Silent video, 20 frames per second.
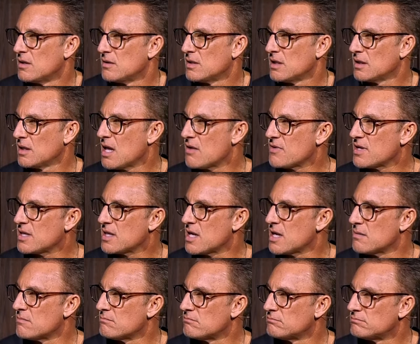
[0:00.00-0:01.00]
that loving
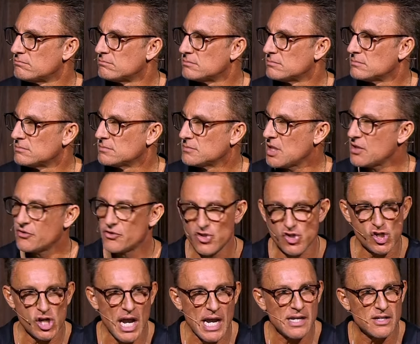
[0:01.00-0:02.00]
them does
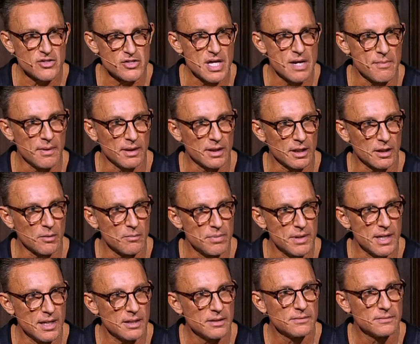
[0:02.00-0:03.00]
change them a little
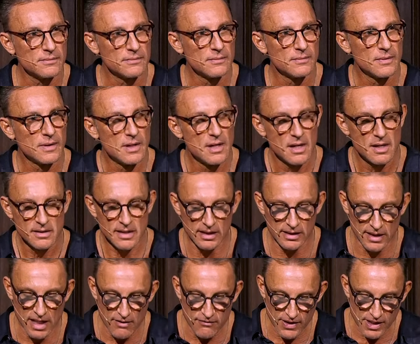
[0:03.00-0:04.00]
bit, that
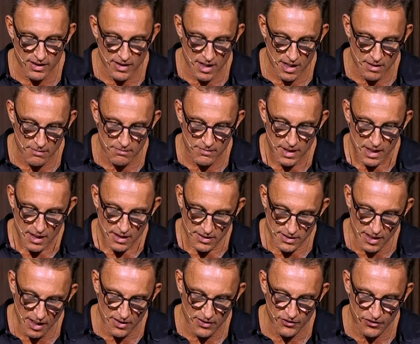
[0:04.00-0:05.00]
loving them
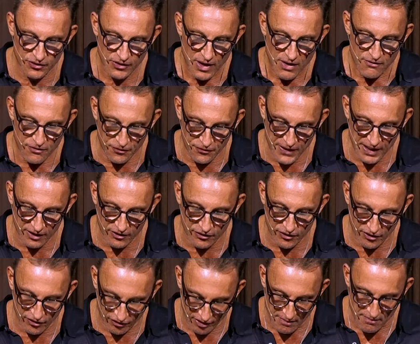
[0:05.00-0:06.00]
does
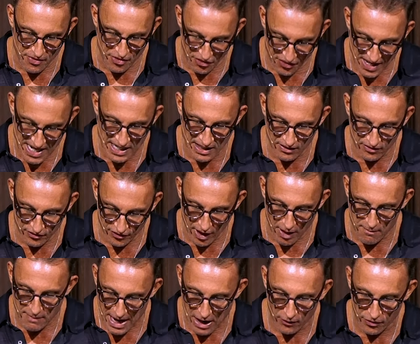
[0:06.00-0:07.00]
fix some things
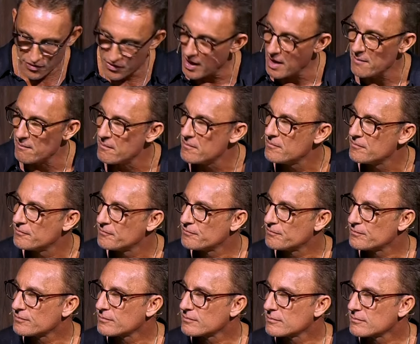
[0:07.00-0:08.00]
about them.
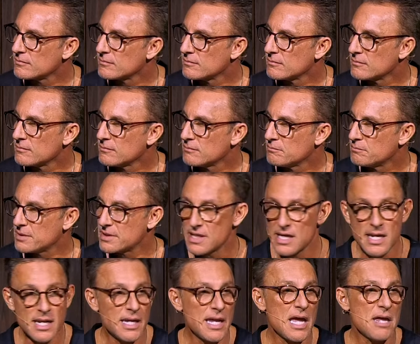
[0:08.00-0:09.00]
But
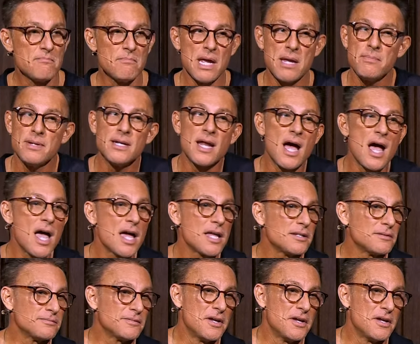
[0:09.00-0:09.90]
then again, maybe not.